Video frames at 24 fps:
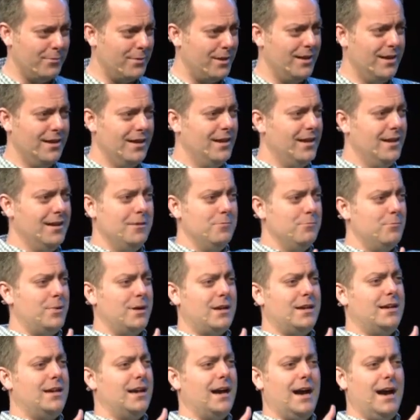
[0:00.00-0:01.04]
but
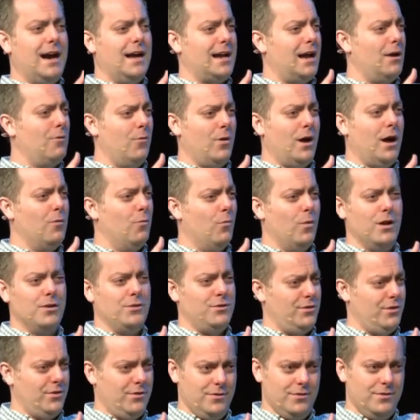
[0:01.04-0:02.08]
God, I
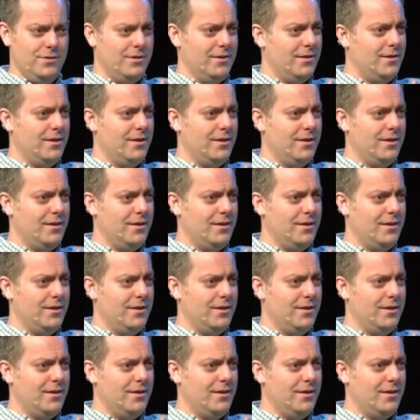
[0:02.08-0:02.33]
want to.